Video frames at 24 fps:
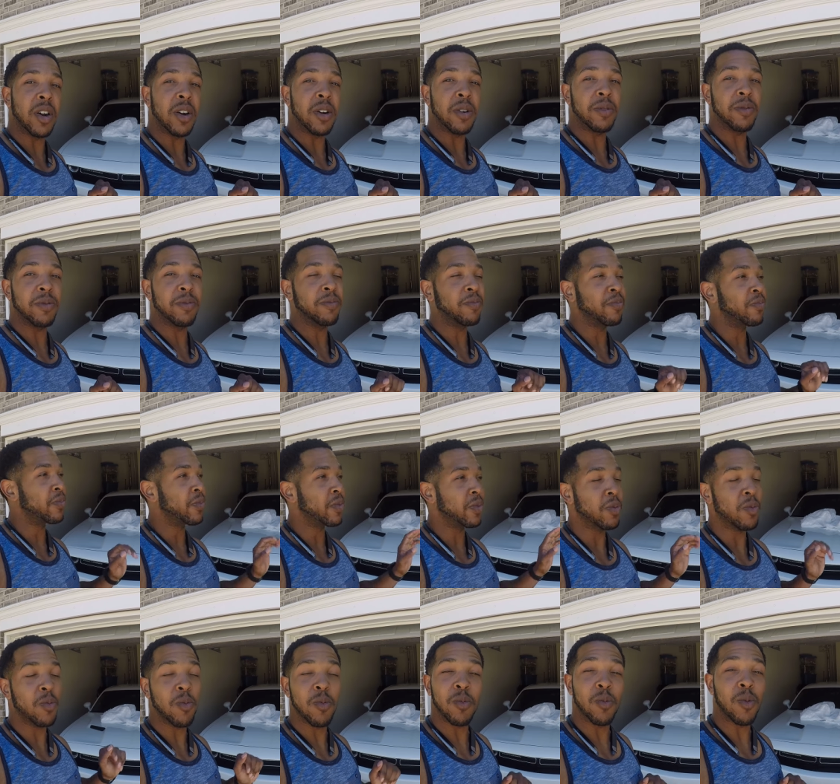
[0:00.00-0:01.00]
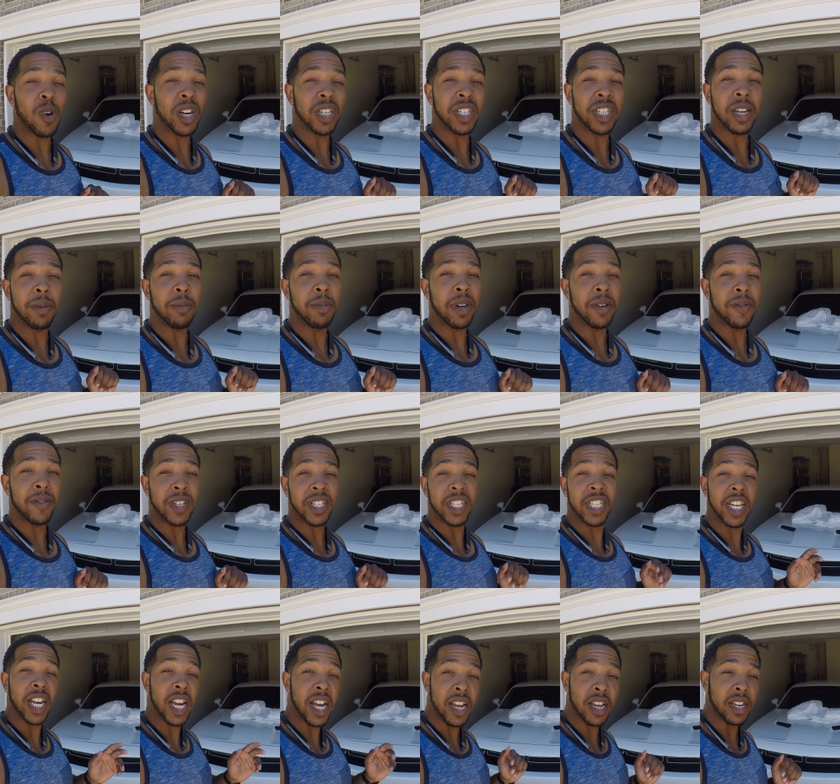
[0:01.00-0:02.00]
off, watch that motherfucker
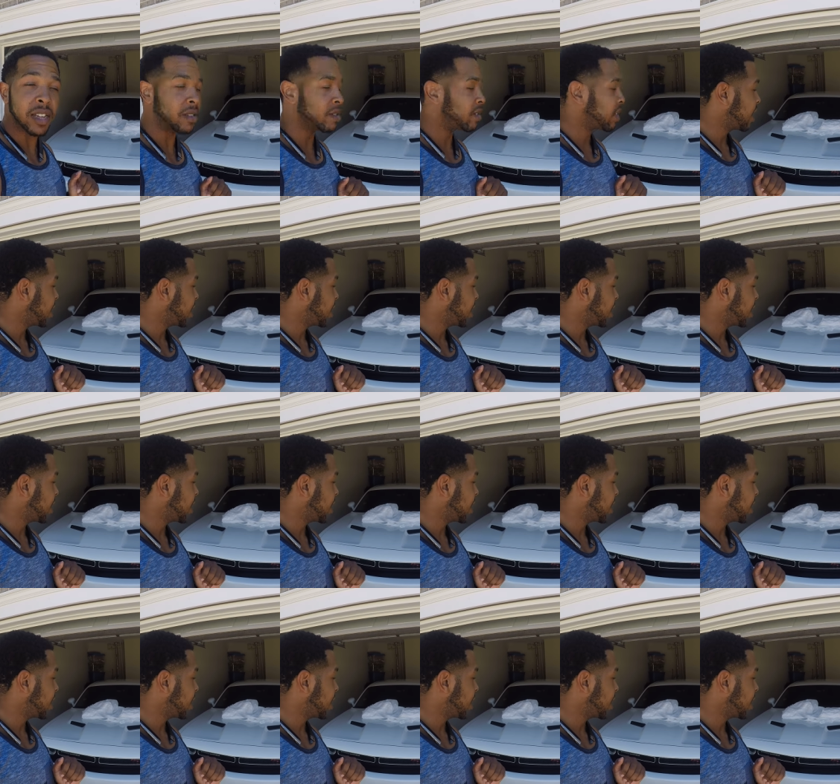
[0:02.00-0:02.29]
shine.